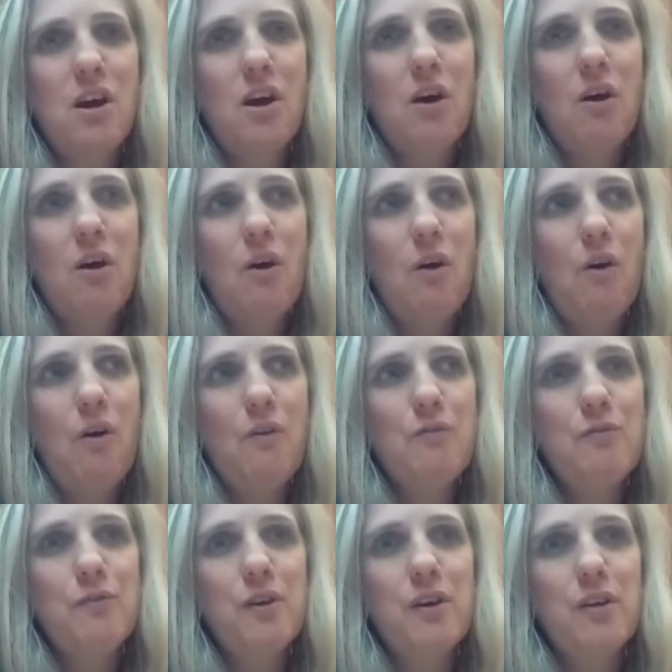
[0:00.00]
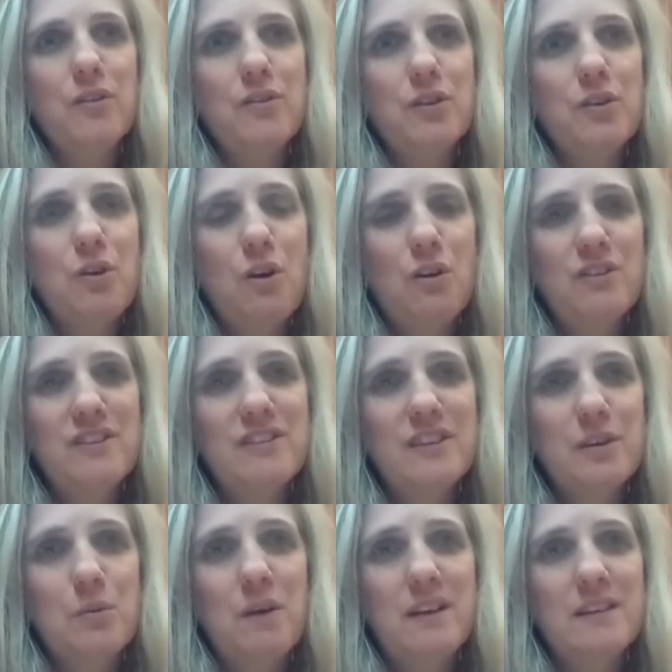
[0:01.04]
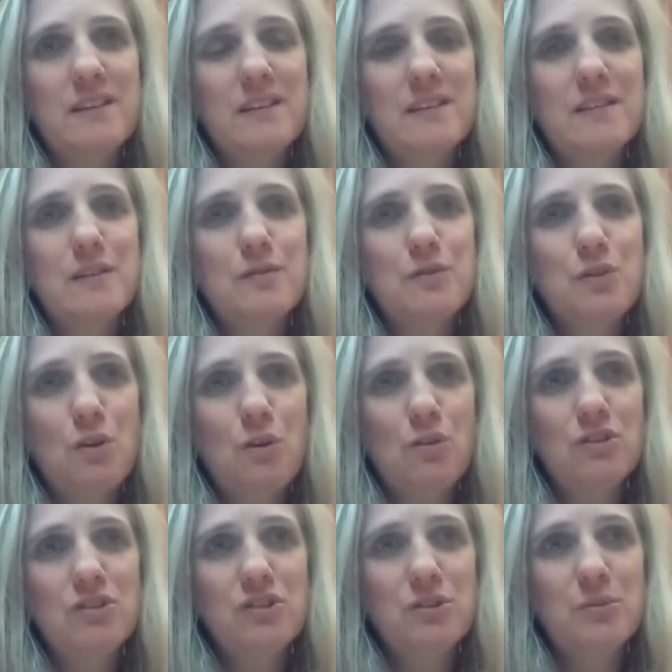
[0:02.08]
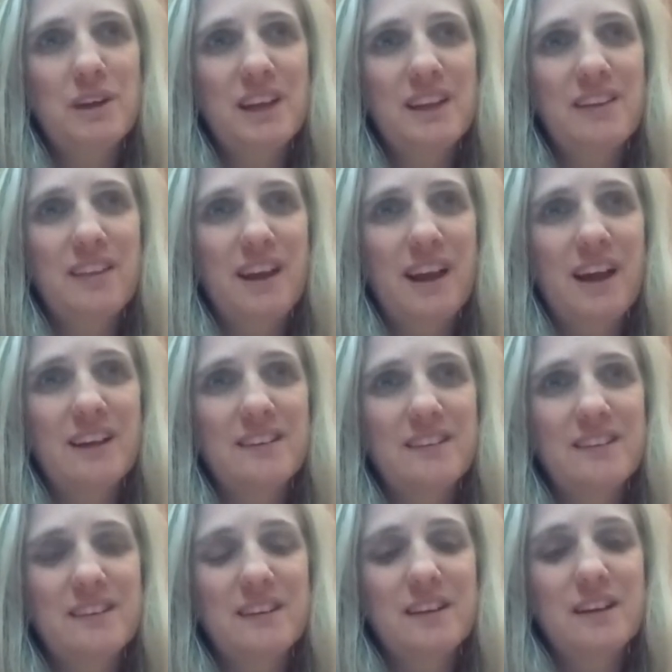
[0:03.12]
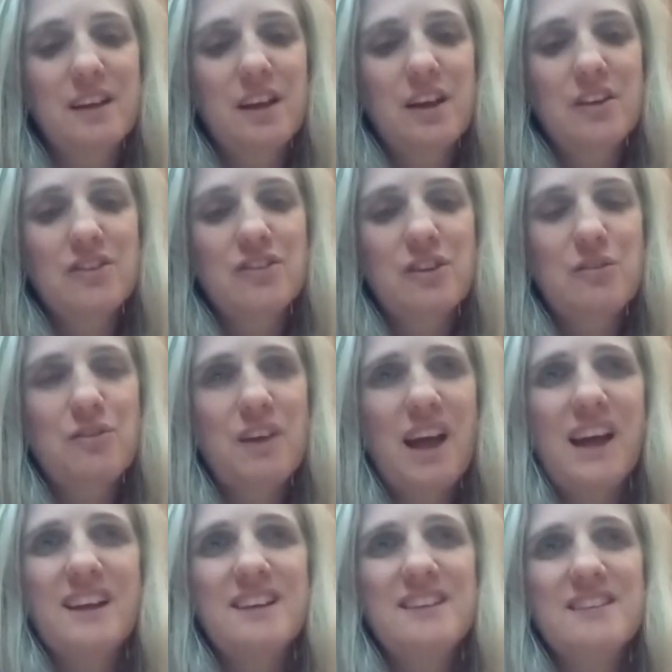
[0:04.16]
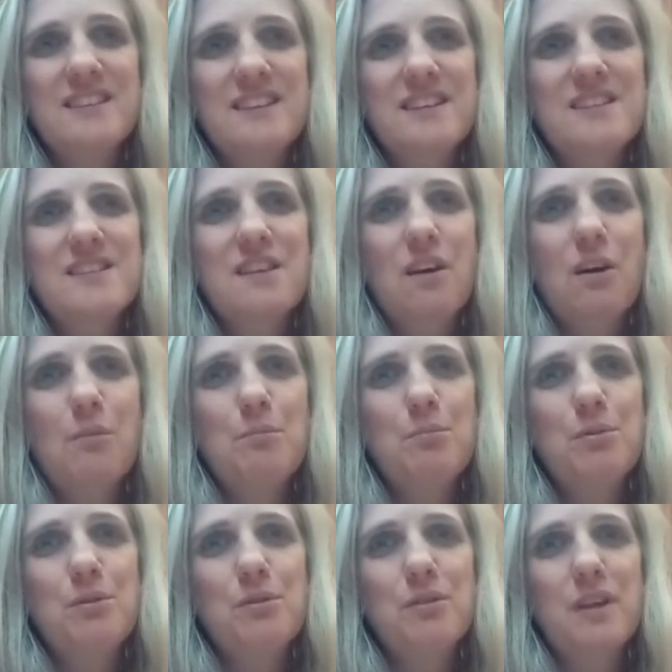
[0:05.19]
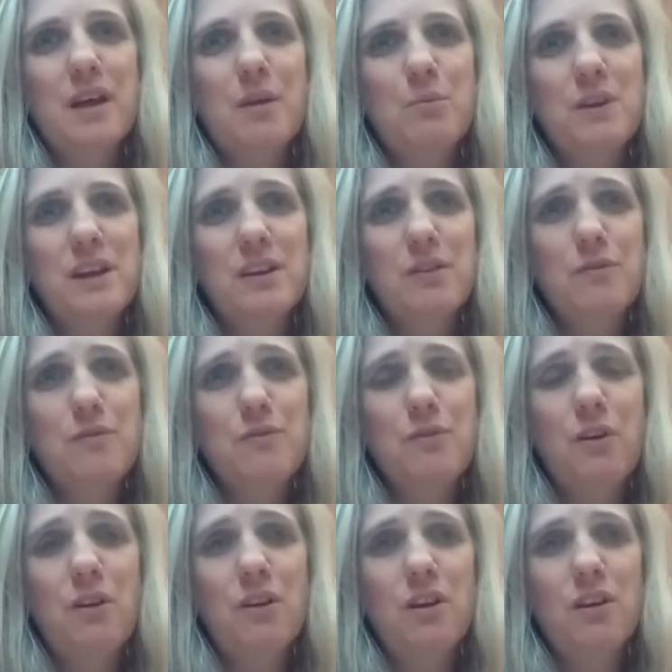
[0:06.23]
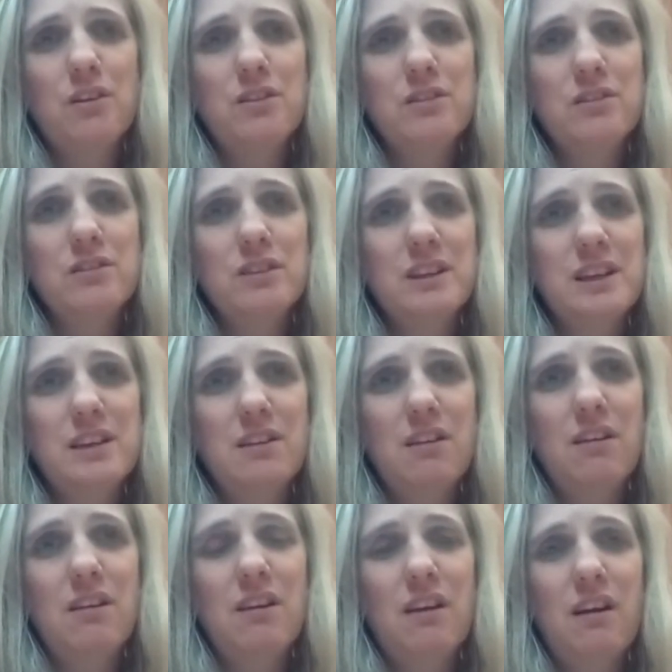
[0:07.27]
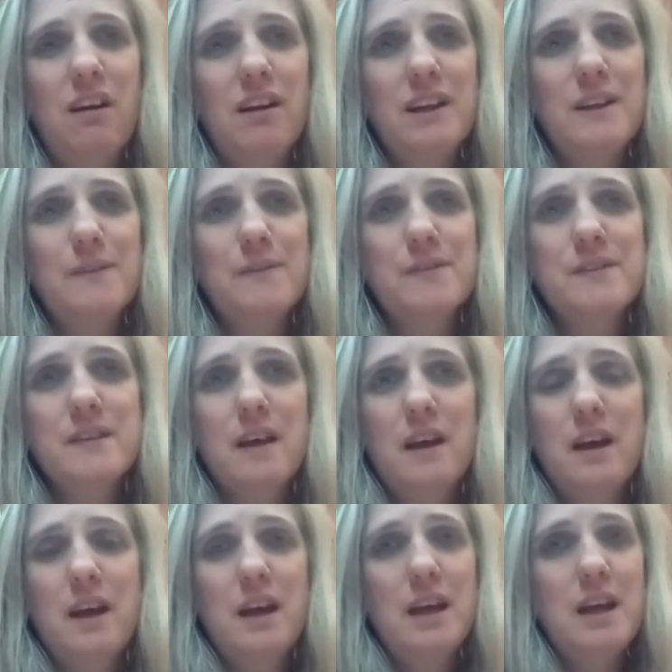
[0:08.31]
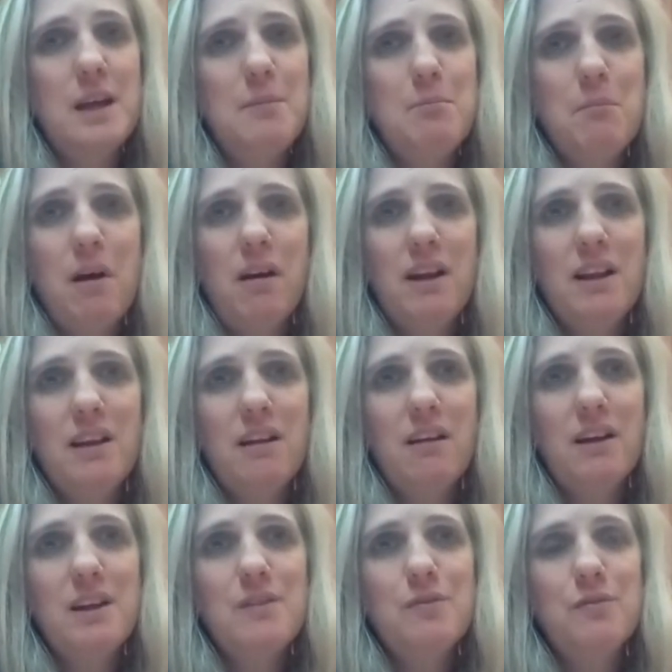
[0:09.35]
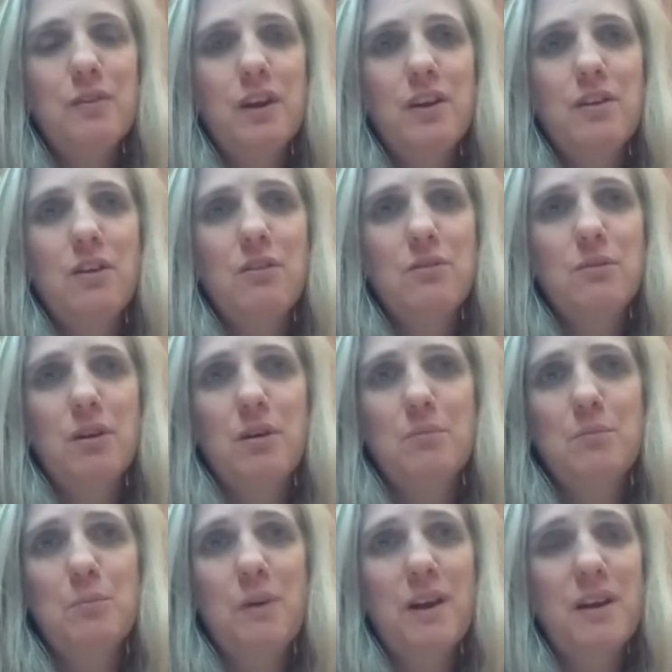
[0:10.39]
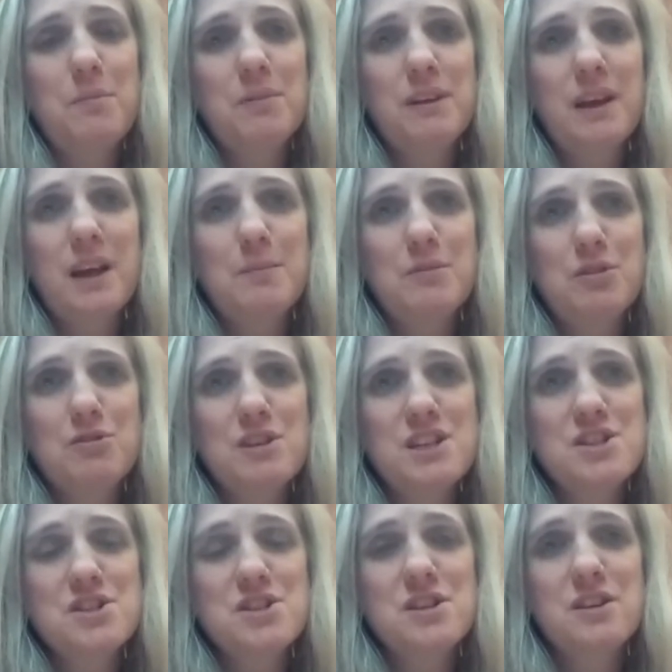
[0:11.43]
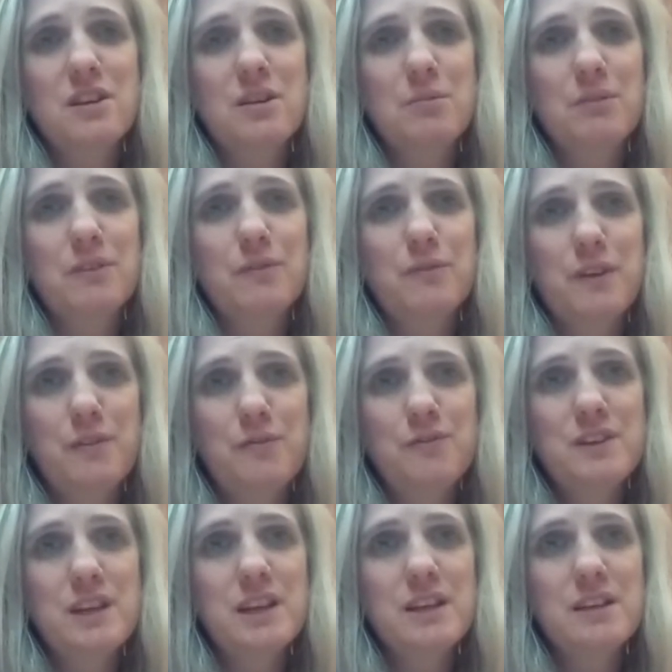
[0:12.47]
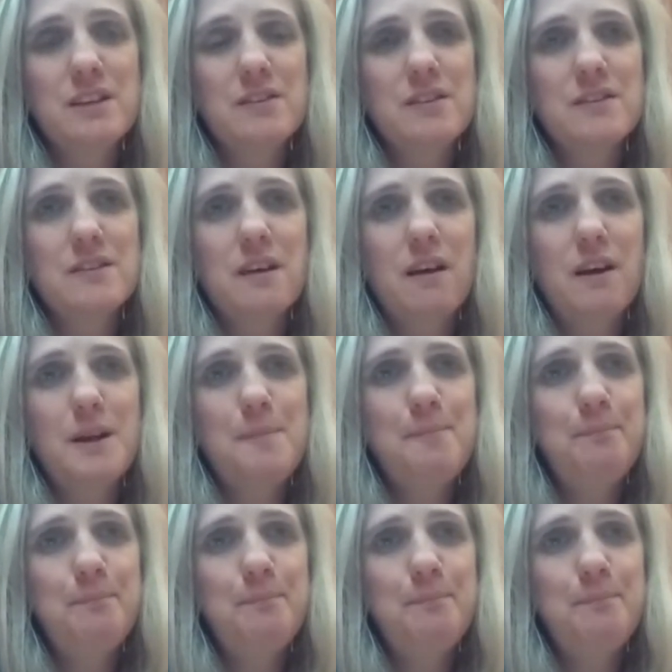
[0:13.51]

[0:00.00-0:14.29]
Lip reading: of the consequences of not doing that. So that is an example that we can follow in our lives. In my life, I know when I became a Christian, I was 15 at the time,